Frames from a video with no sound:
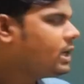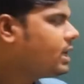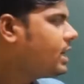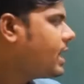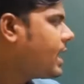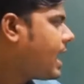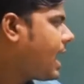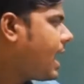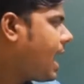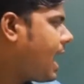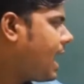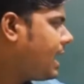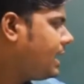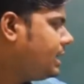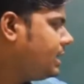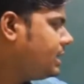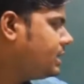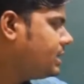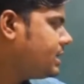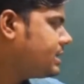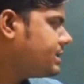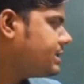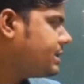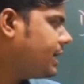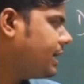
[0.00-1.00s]
and in the
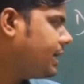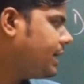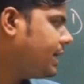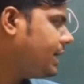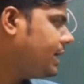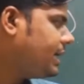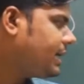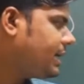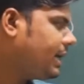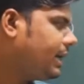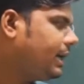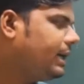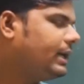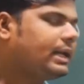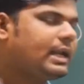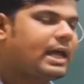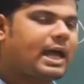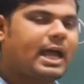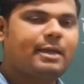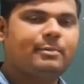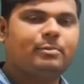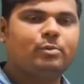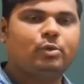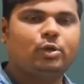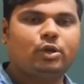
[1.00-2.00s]
second triangle
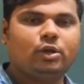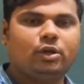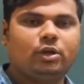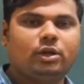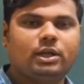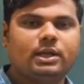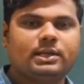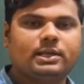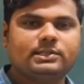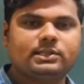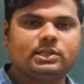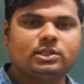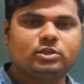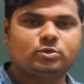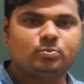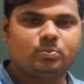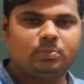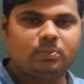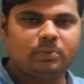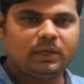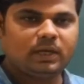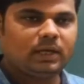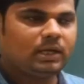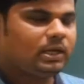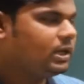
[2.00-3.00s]
hypotenuse is
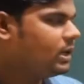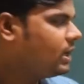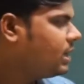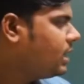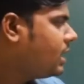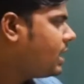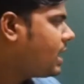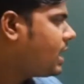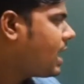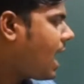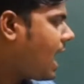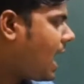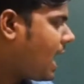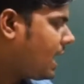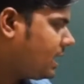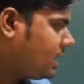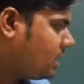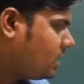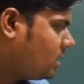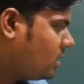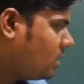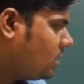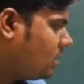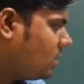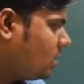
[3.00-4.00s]
PR.
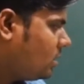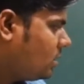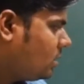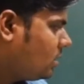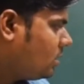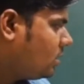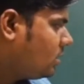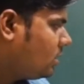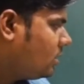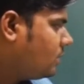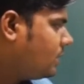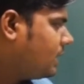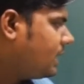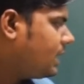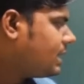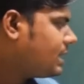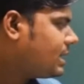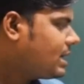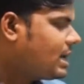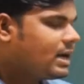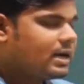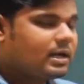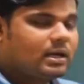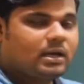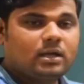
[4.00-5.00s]

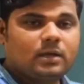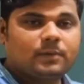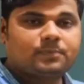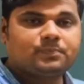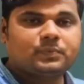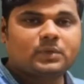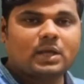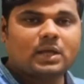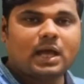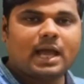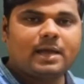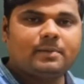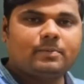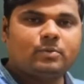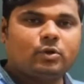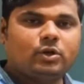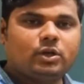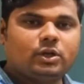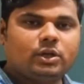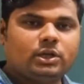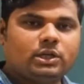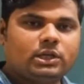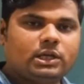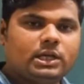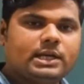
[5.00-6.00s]
But
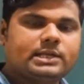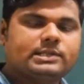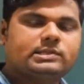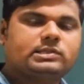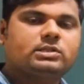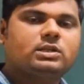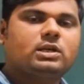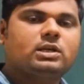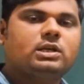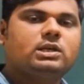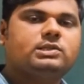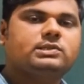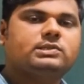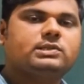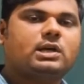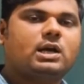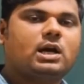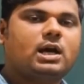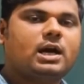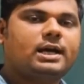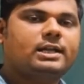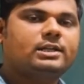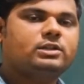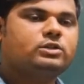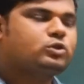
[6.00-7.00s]
hypotenuse is
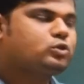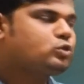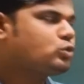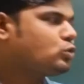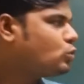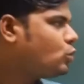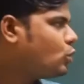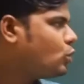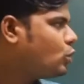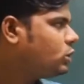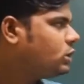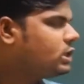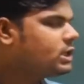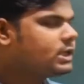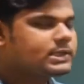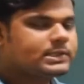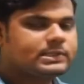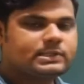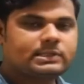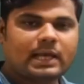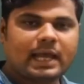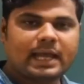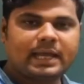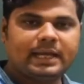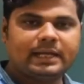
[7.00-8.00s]
also the
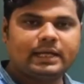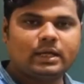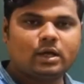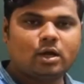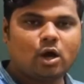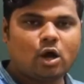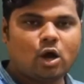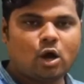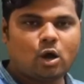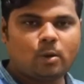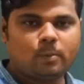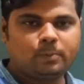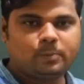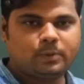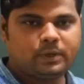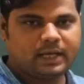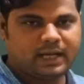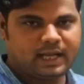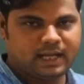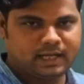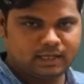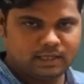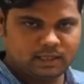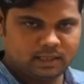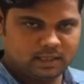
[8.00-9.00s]
side of
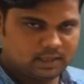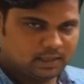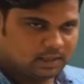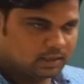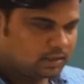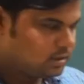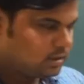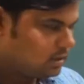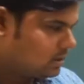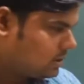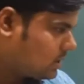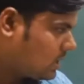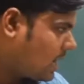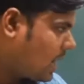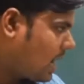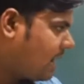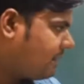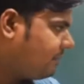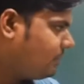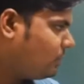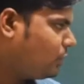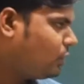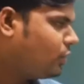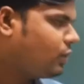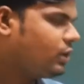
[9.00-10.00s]
triangle.
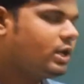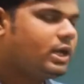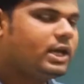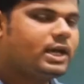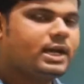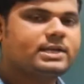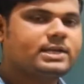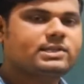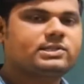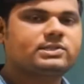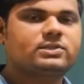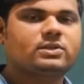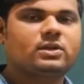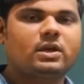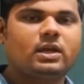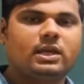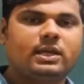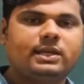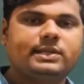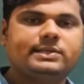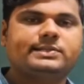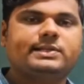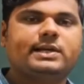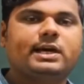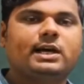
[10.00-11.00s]
Hypotenuse
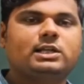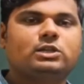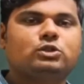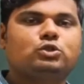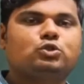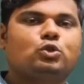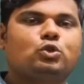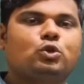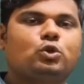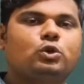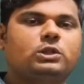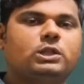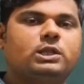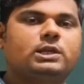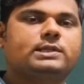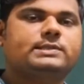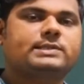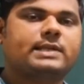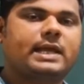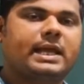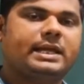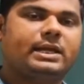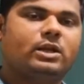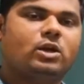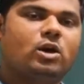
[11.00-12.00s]
is also the
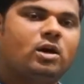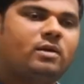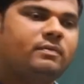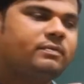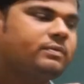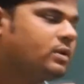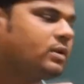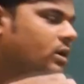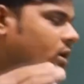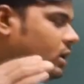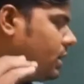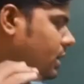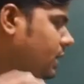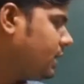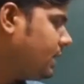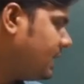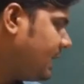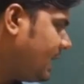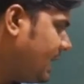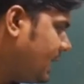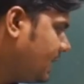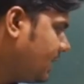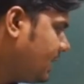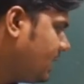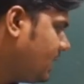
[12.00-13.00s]
side of
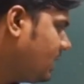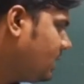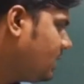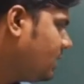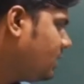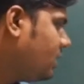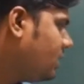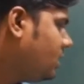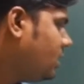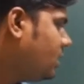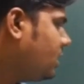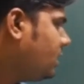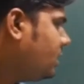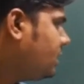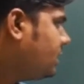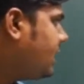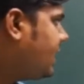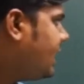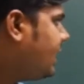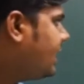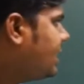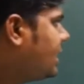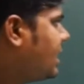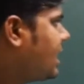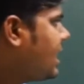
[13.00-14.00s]
triangle.
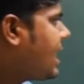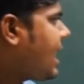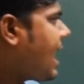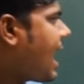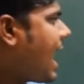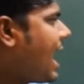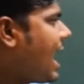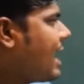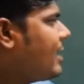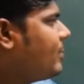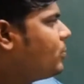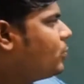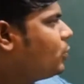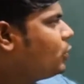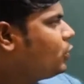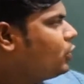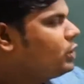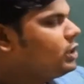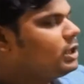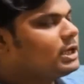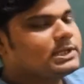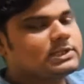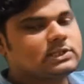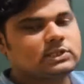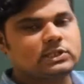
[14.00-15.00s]
Then
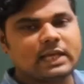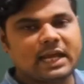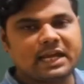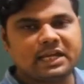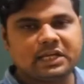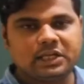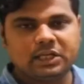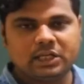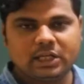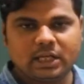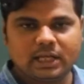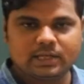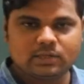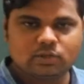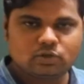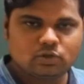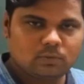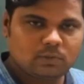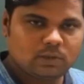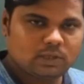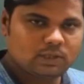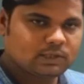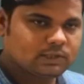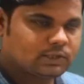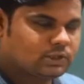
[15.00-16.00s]
hypotenuse side test
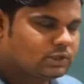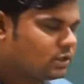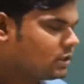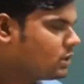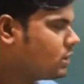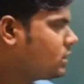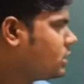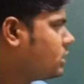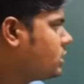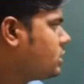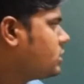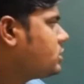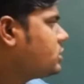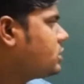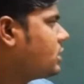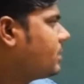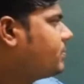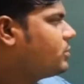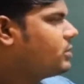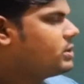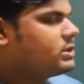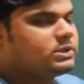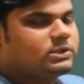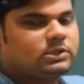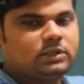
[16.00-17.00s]
means,
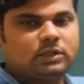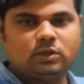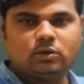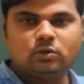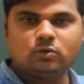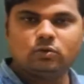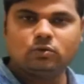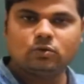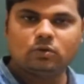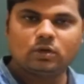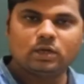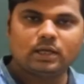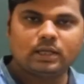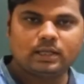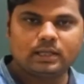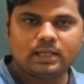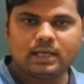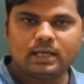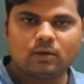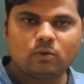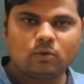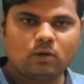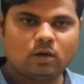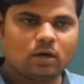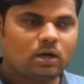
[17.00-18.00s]
suppose
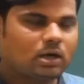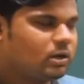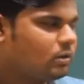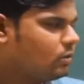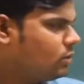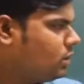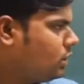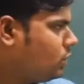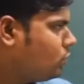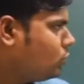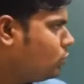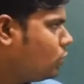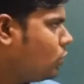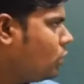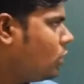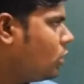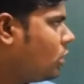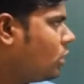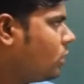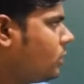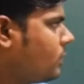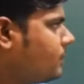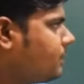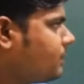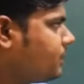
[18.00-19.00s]
you
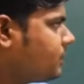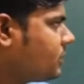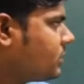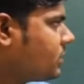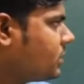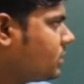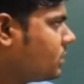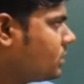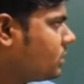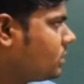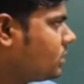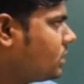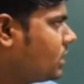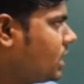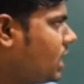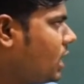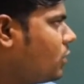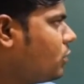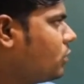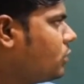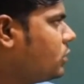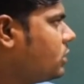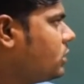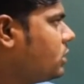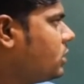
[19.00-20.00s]
know
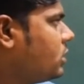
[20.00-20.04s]
now